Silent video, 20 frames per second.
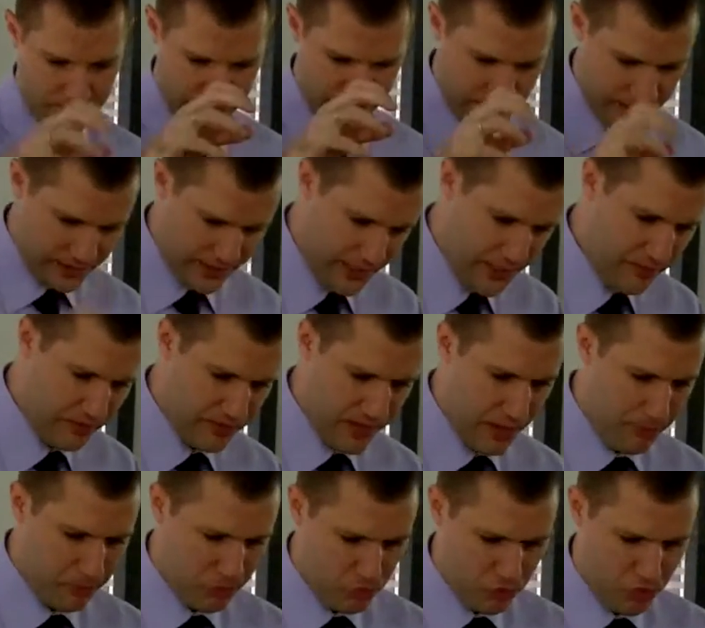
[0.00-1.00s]
they leave
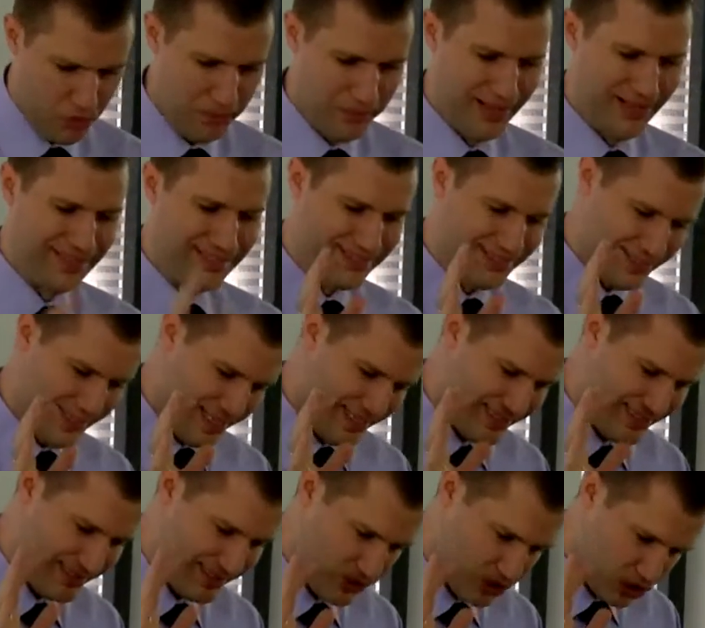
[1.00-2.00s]
the upper room.
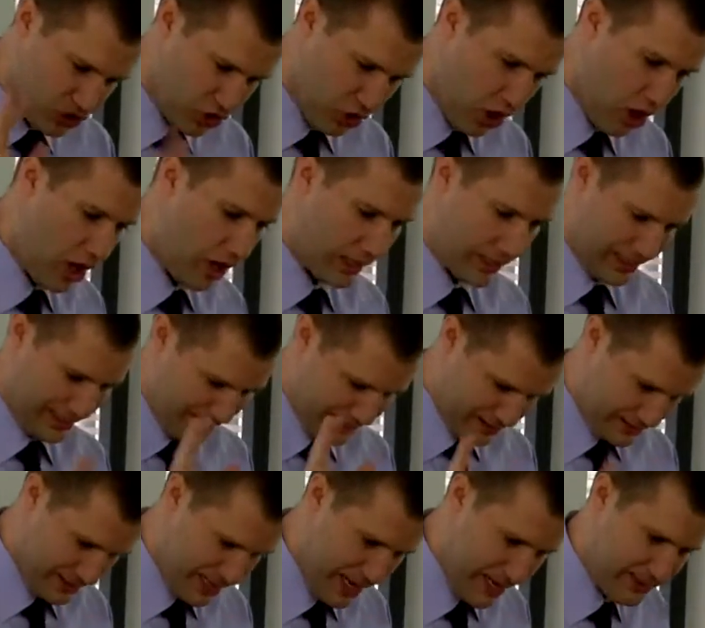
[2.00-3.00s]
It's dark.
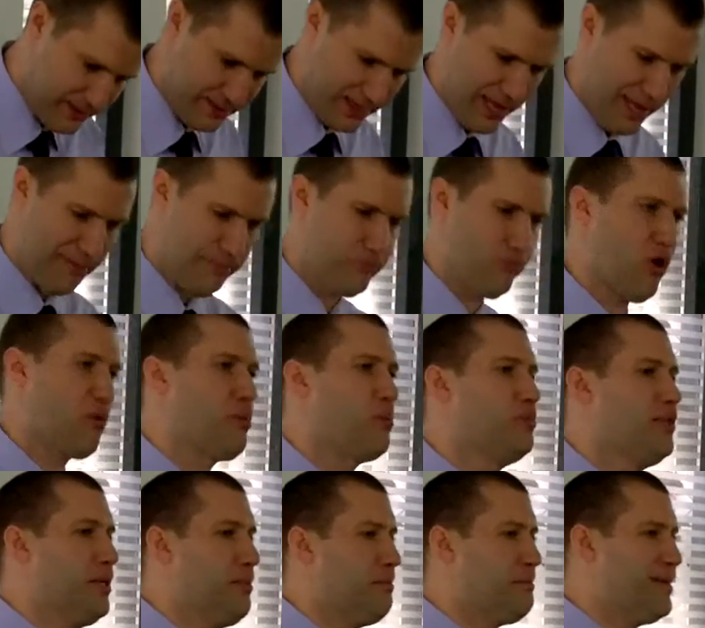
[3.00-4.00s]
It's nighttime,
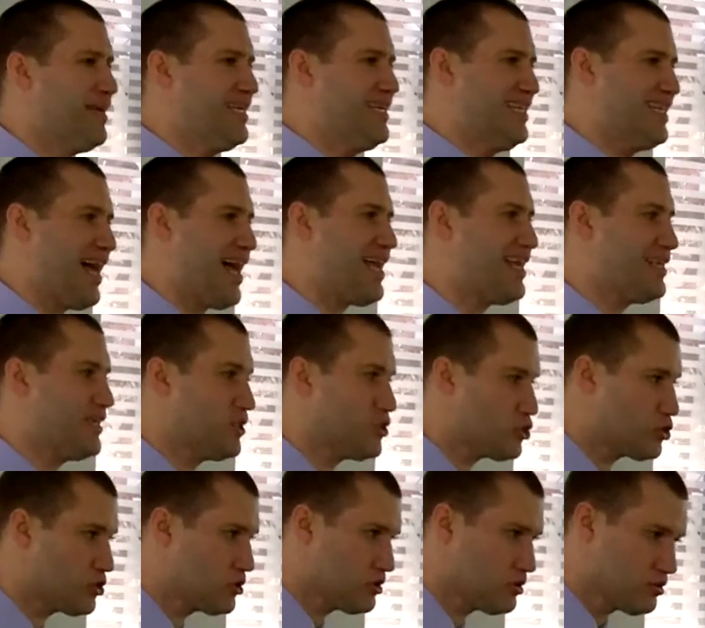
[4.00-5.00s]
probably
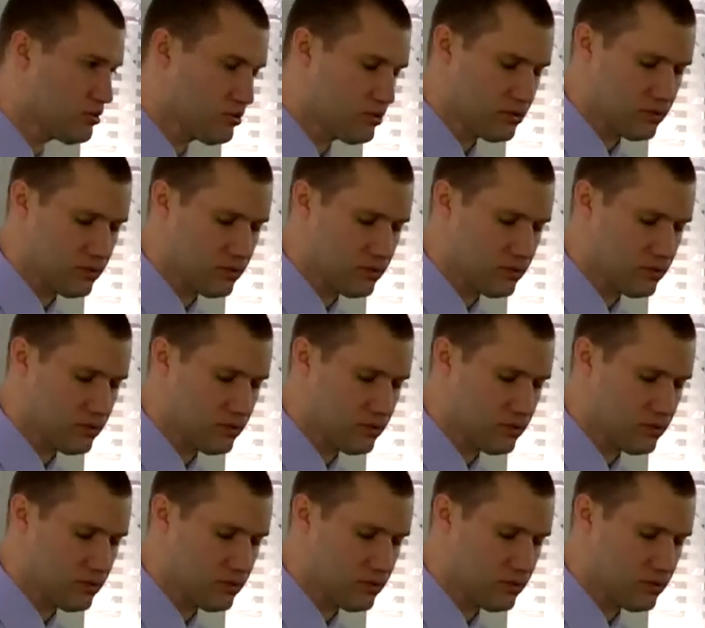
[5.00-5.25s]
midnight-ish.